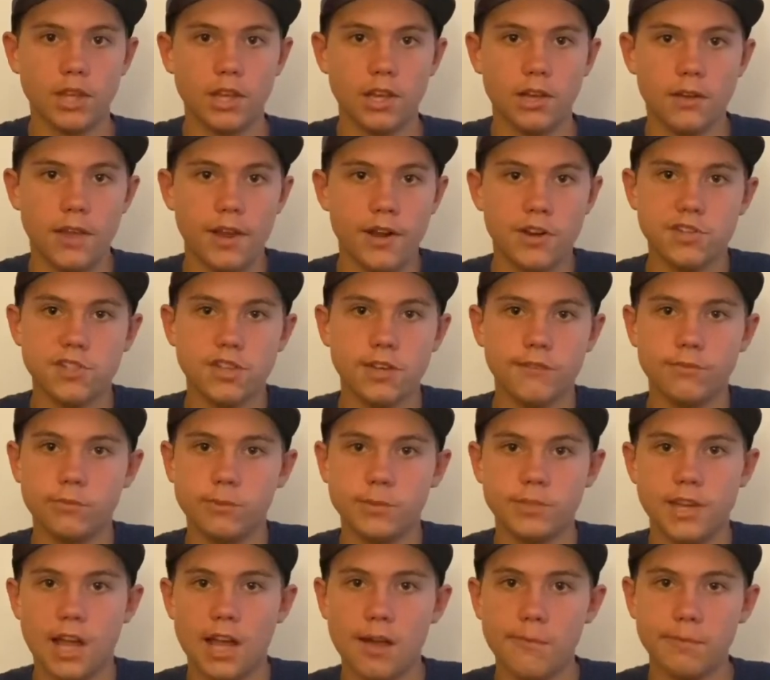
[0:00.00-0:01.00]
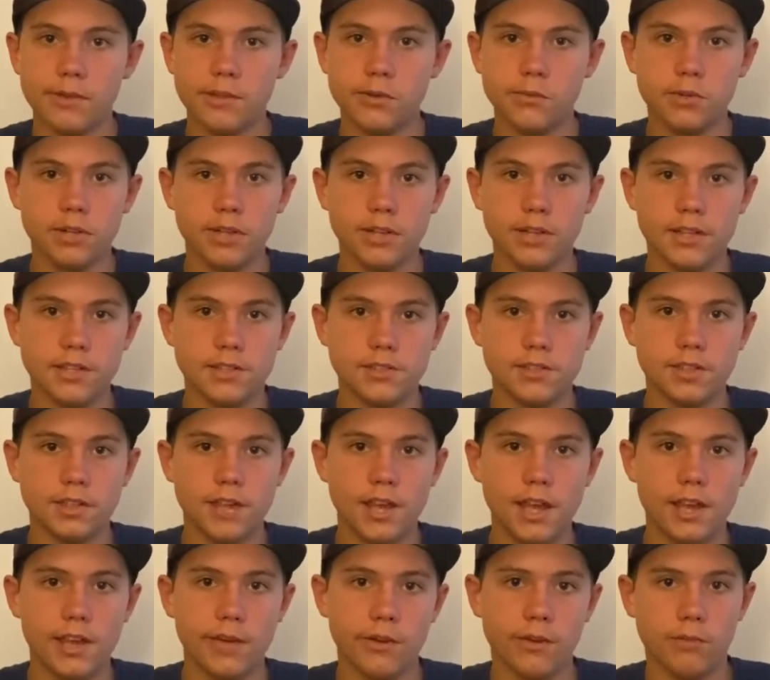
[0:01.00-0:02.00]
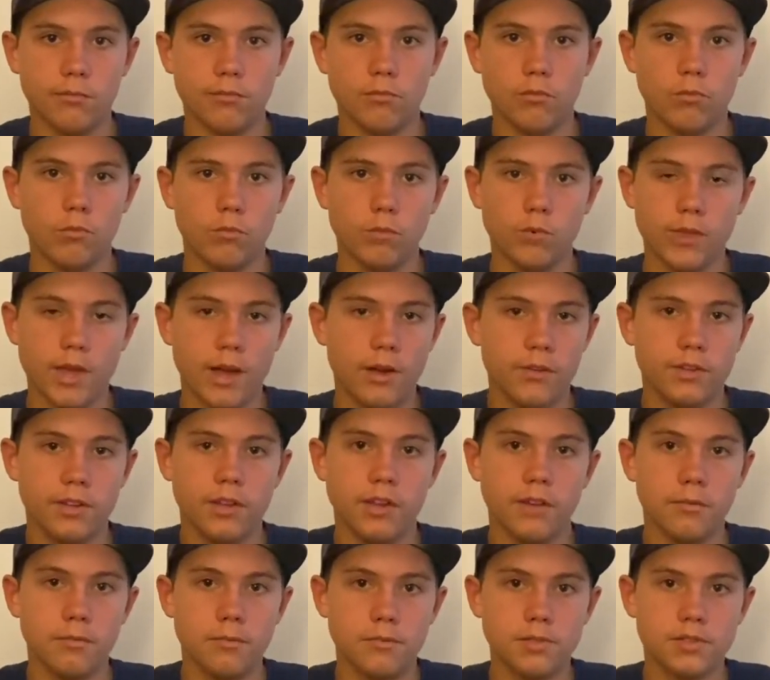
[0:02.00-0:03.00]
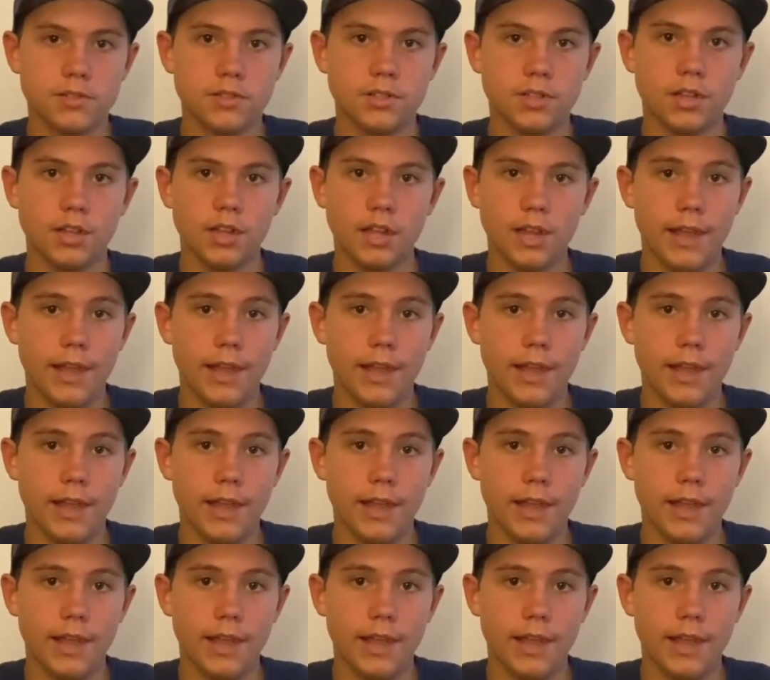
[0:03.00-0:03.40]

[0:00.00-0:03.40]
Airsoft would not be what it is today without NiMhs.